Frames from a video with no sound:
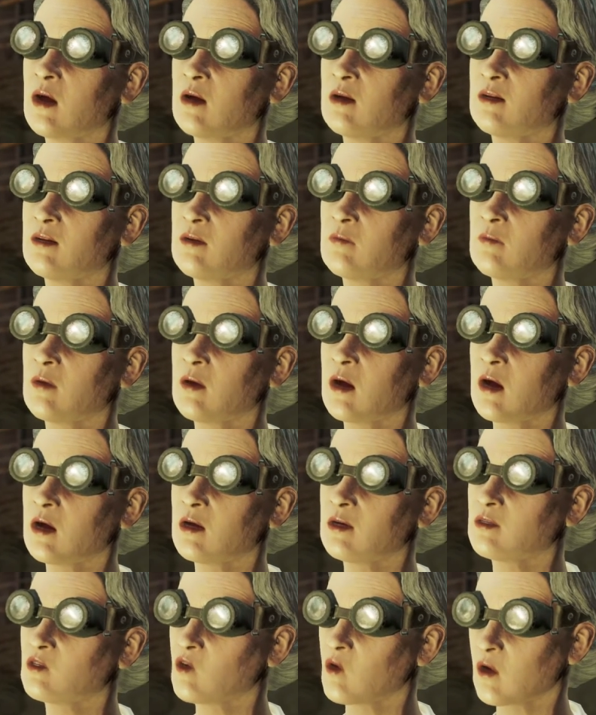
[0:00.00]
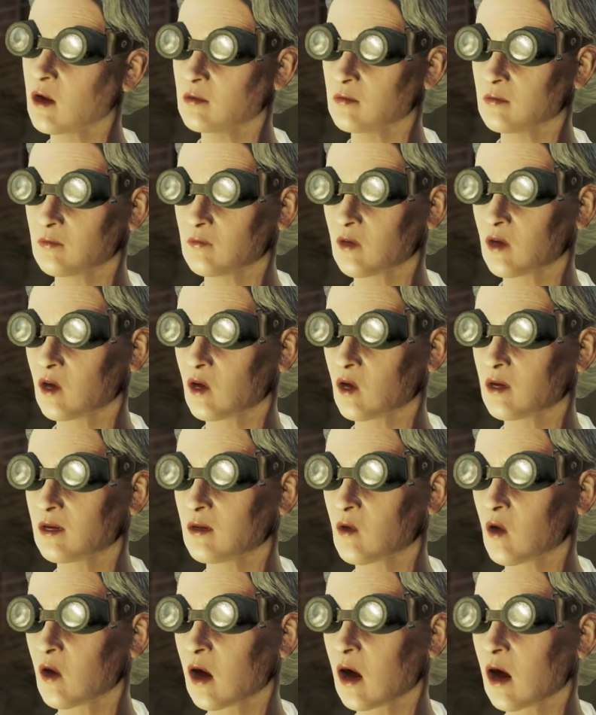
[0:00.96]
I'll match whatever
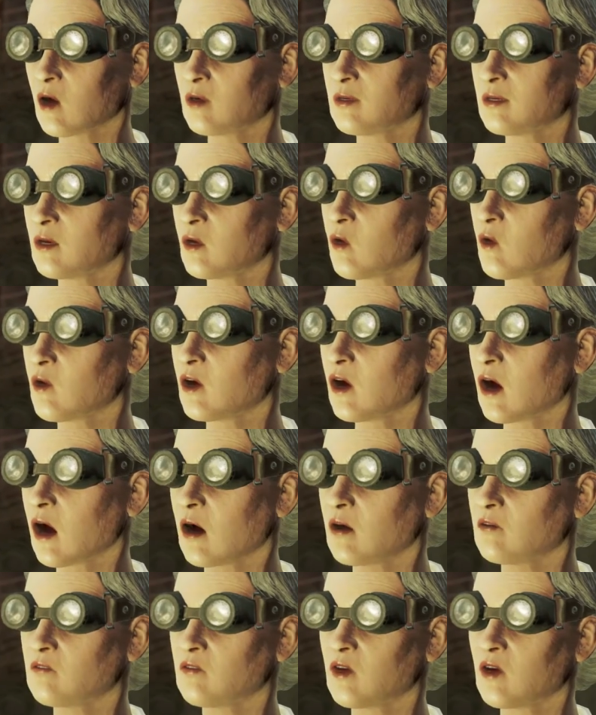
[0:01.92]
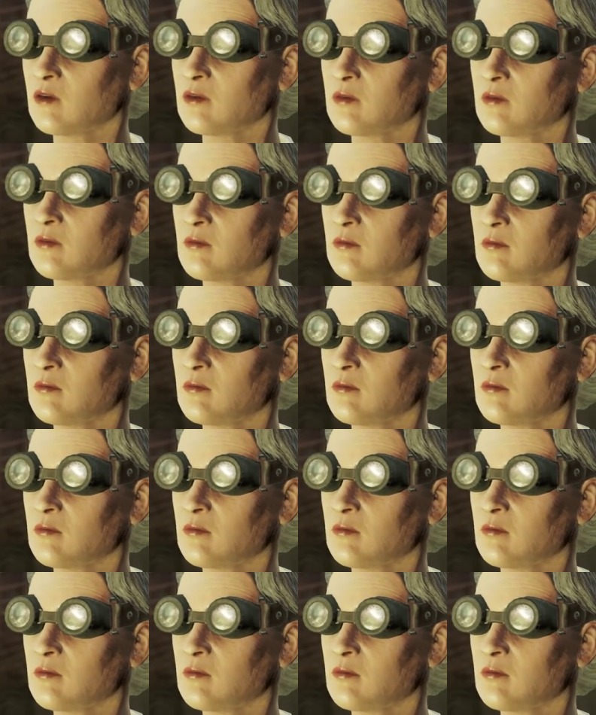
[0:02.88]
reward you were offered.